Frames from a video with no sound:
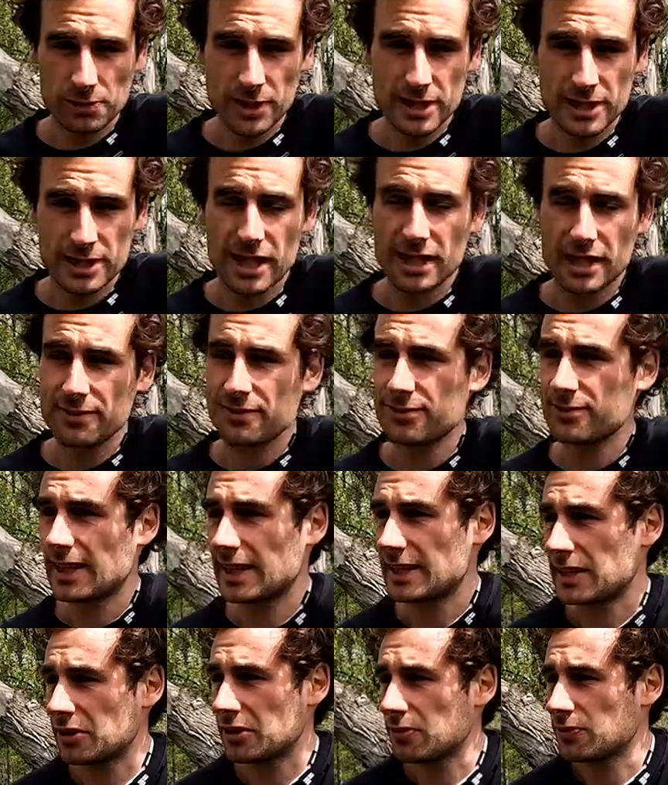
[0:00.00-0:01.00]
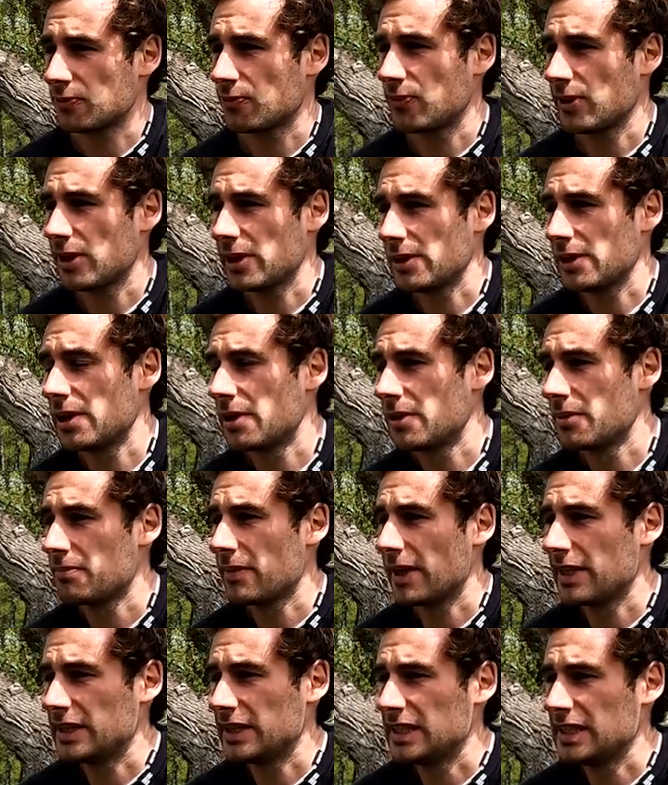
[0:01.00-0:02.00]
be enough that I don't feel
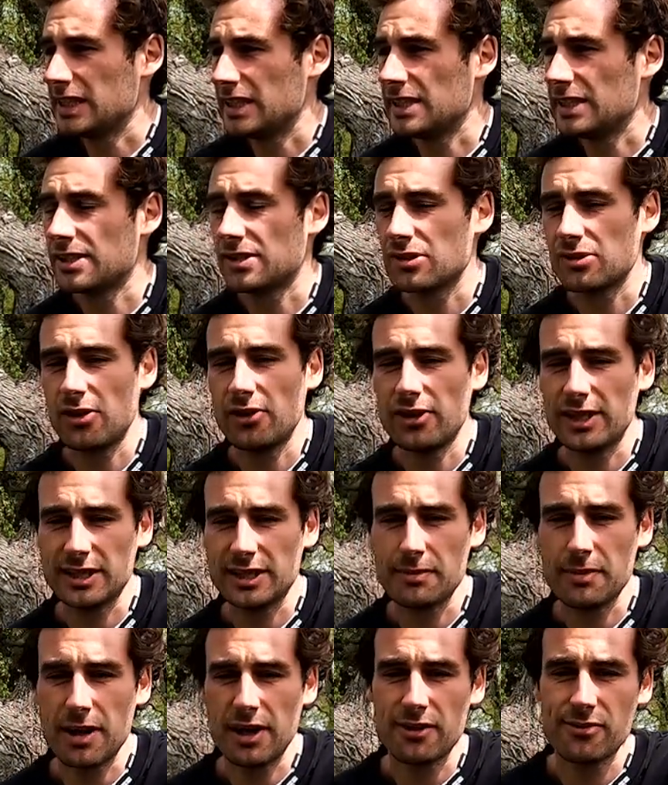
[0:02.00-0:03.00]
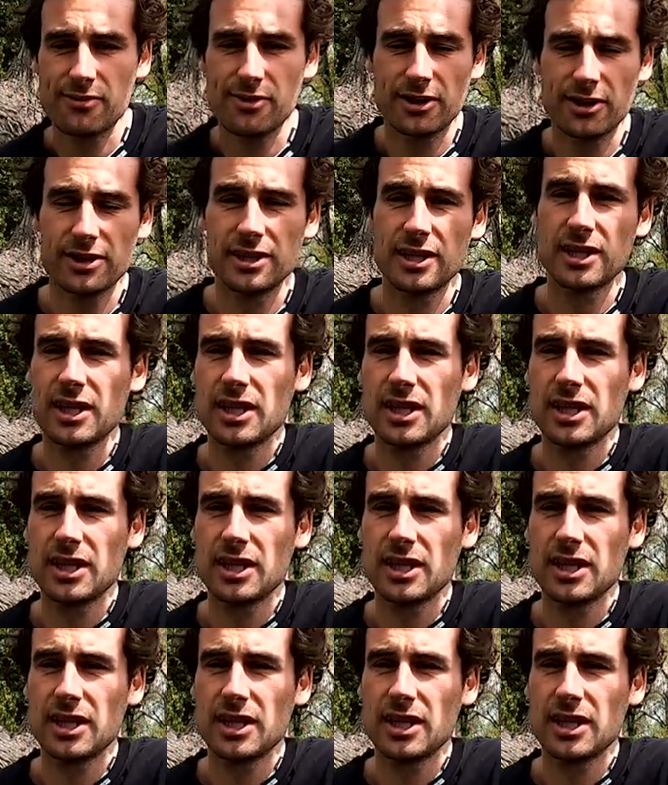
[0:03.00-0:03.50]
my knee during the marathon.